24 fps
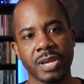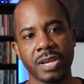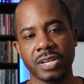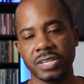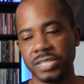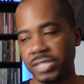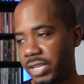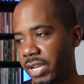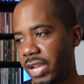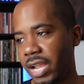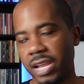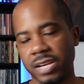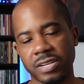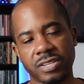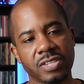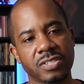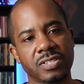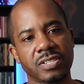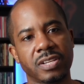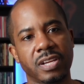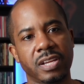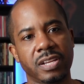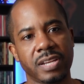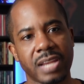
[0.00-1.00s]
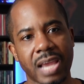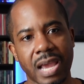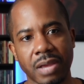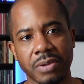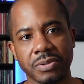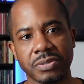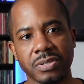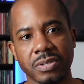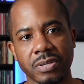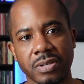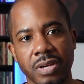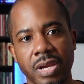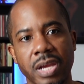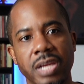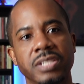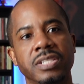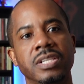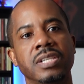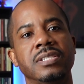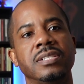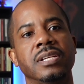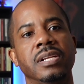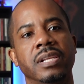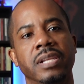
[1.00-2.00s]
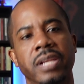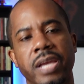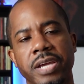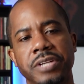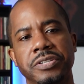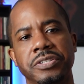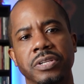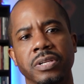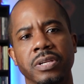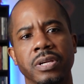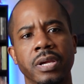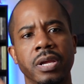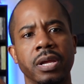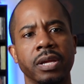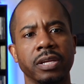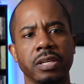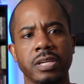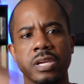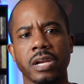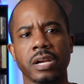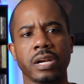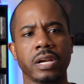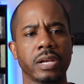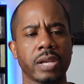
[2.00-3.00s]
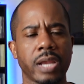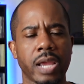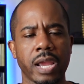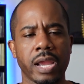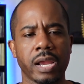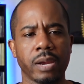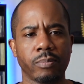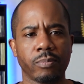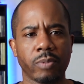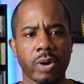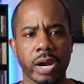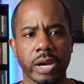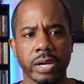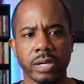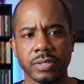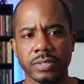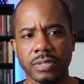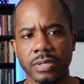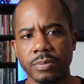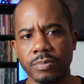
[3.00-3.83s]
She ain't just an announcer, she's a legend. Get her name right, it's